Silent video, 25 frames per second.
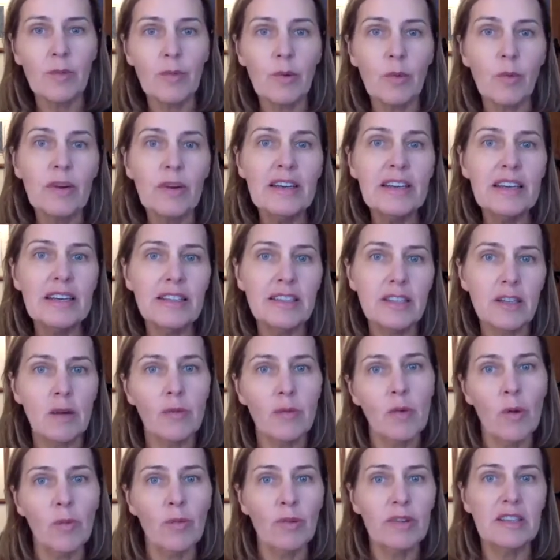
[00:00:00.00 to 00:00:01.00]
But we need to
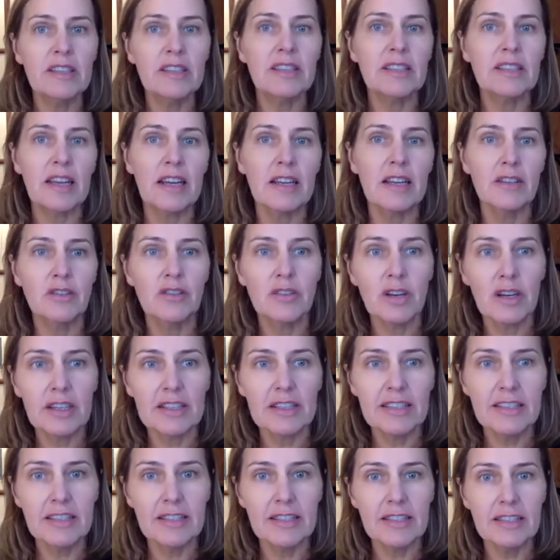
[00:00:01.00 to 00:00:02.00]
come up with a
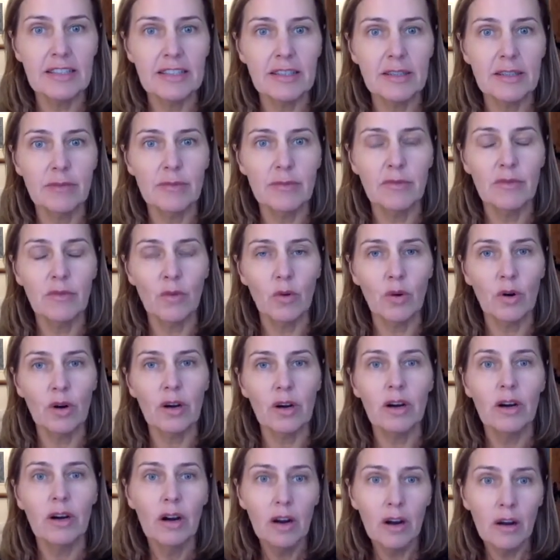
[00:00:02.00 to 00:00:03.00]
standardized system
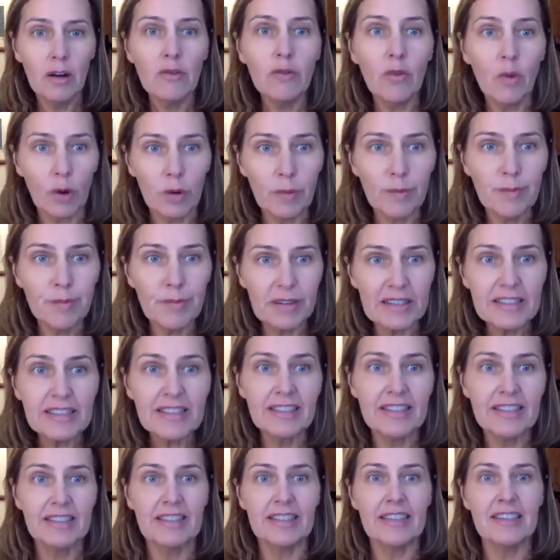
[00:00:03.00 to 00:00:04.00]
for
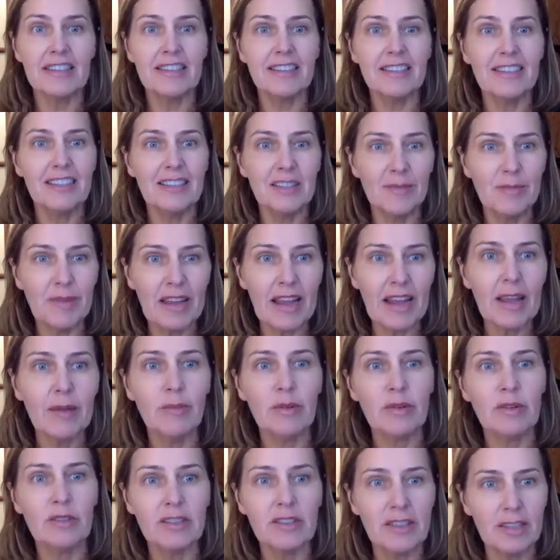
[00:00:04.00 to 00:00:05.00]
businesses to be
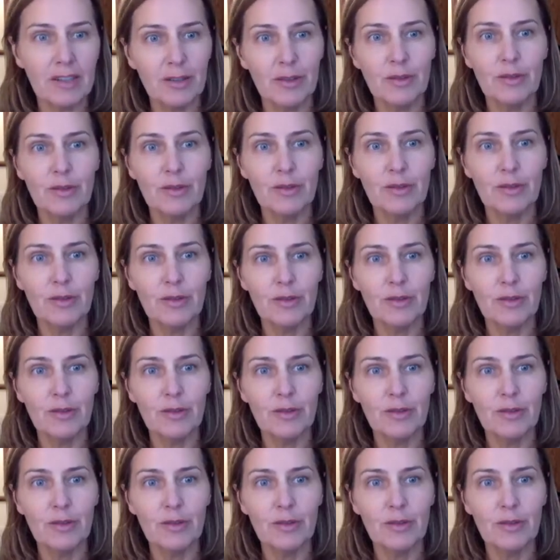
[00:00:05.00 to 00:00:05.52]
able to